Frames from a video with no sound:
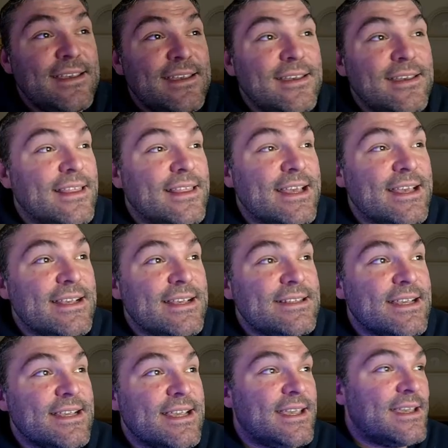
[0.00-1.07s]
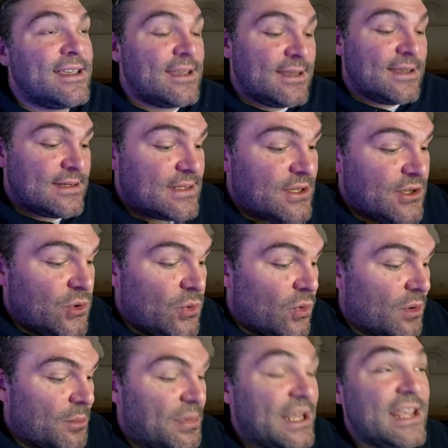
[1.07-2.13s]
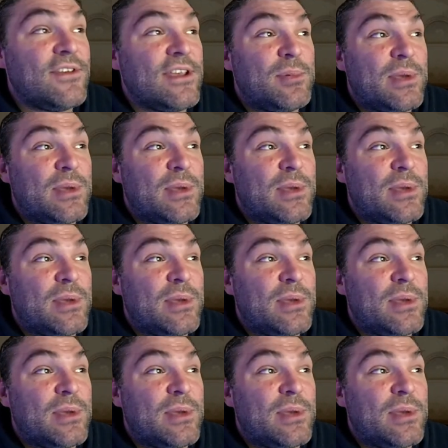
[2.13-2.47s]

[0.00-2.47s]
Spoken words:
this is your PvP